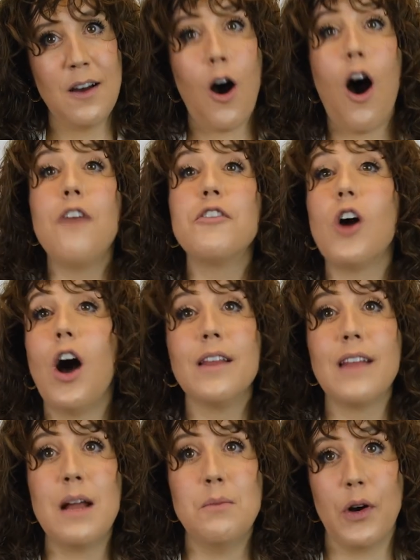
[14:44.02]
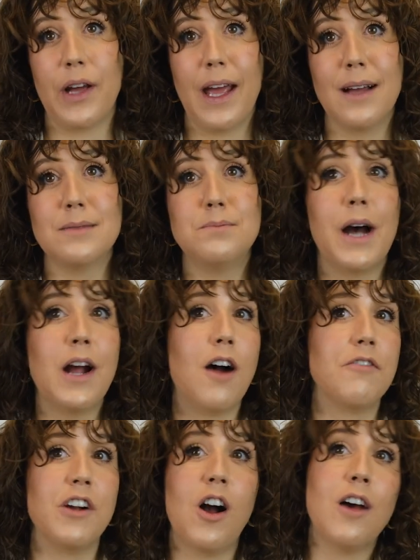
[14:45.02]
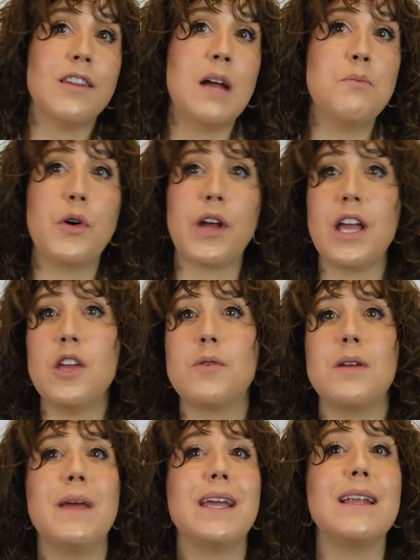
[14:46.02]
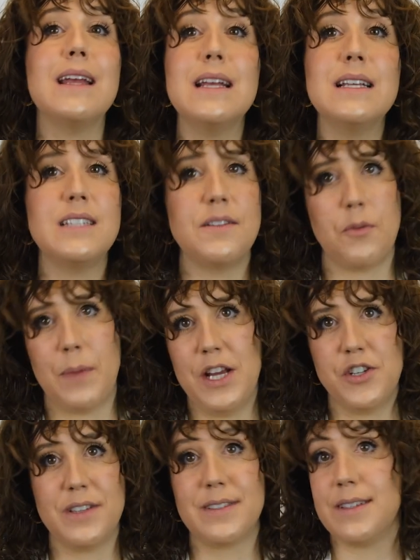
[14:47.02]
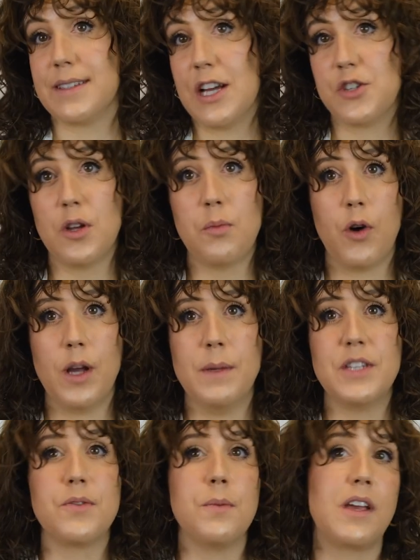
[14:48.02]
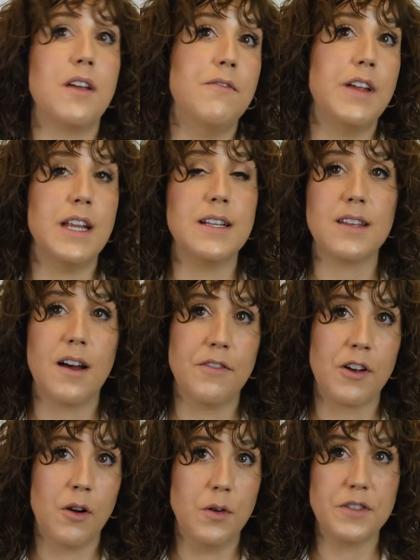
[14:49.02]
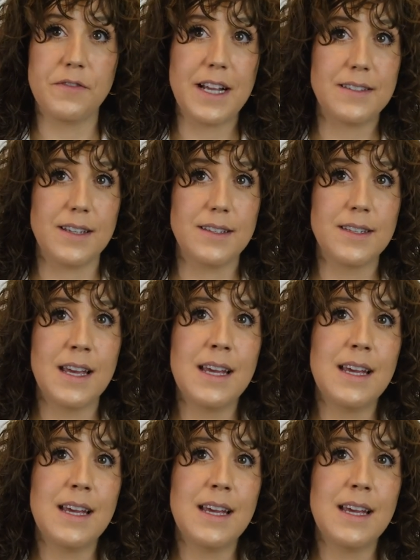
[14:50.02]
Offer online booking. By offering online booking, you can make it easy for patients to schedule appointments from the convenience of their own devices.